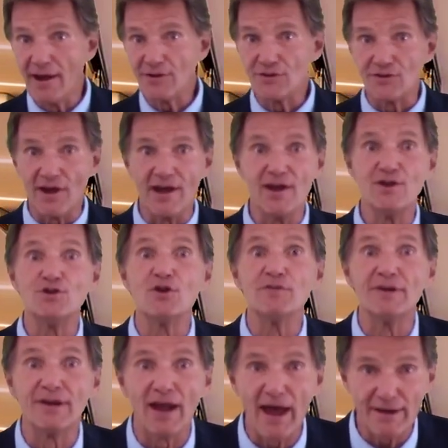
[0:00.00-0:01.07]
next age
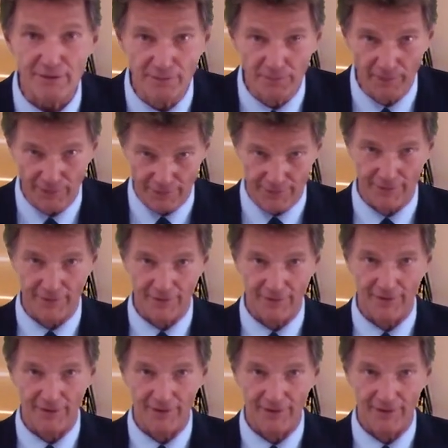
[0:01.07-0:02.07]
of enlightenment.